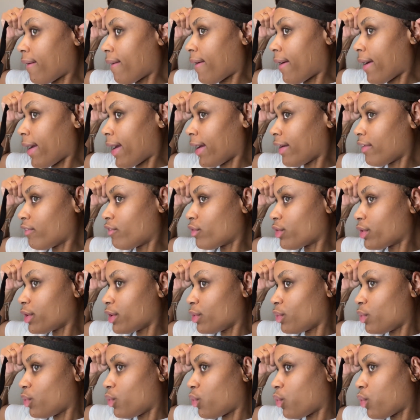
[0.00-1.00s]

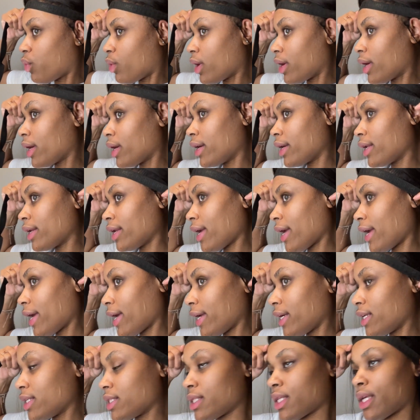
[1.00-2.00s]
everyone
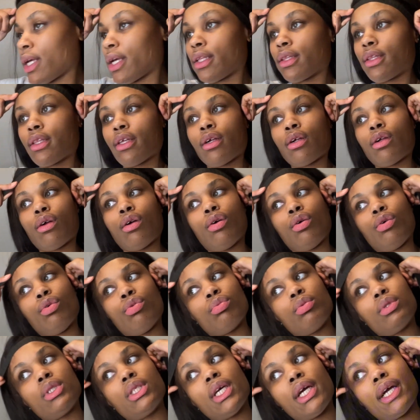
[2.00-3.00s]
has like their own
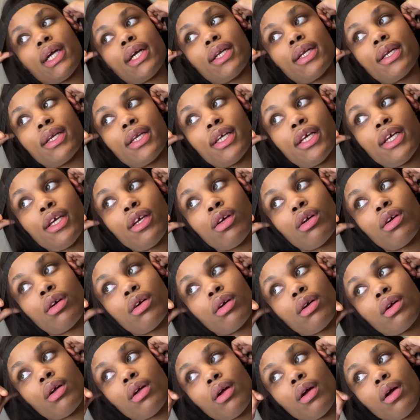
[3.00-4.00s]
technique,
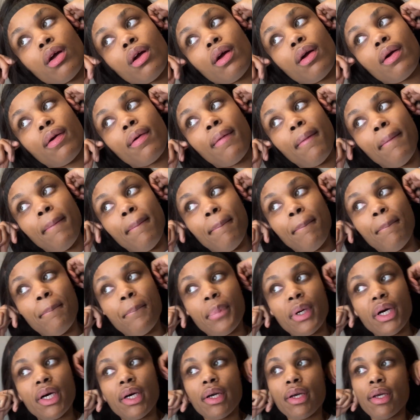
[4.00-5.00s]

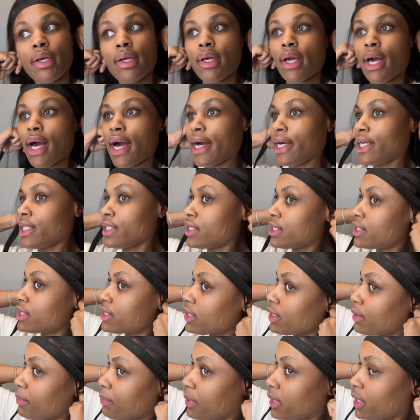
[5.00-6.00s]
but I
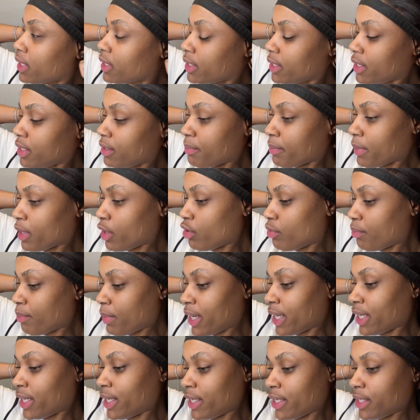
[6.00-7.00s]
typically melt my
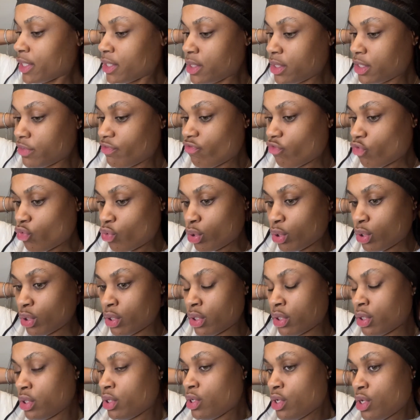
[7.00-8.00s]
lace
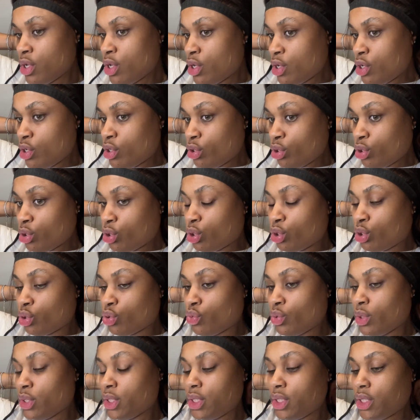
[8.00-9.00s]
for
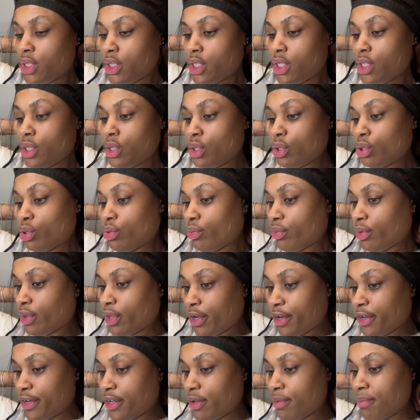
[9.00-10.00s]
20 to
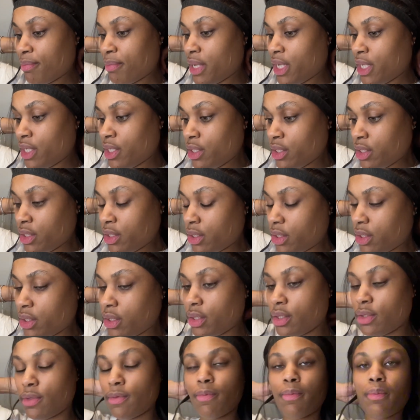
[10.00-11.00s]
30 minutes.